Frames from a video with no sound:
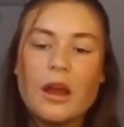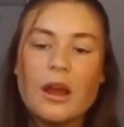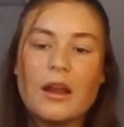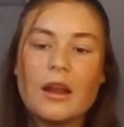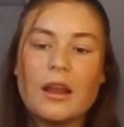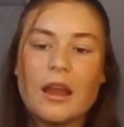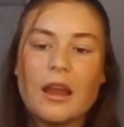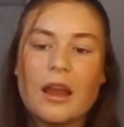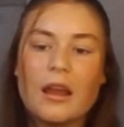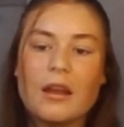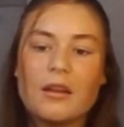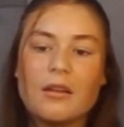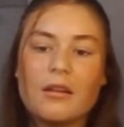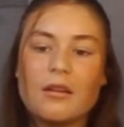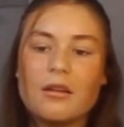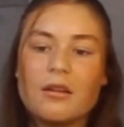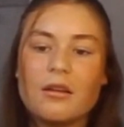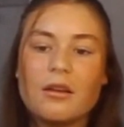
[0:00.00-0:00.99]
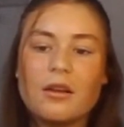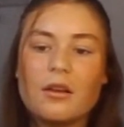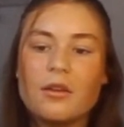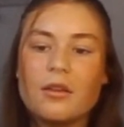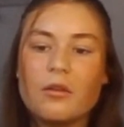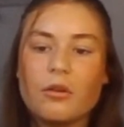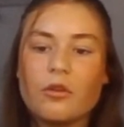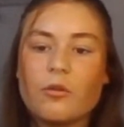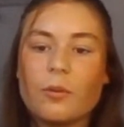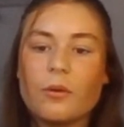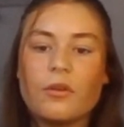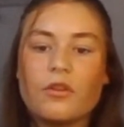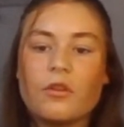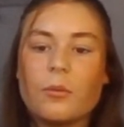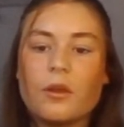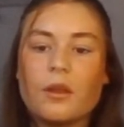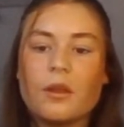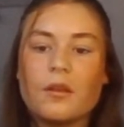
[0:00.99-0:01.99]
And again, the
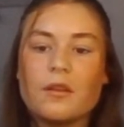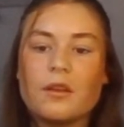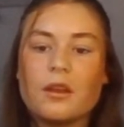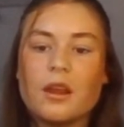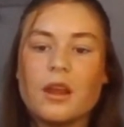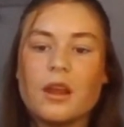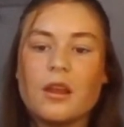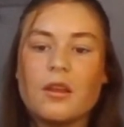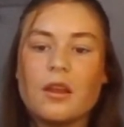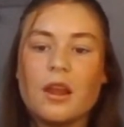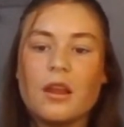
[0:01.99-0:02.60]
responsibility,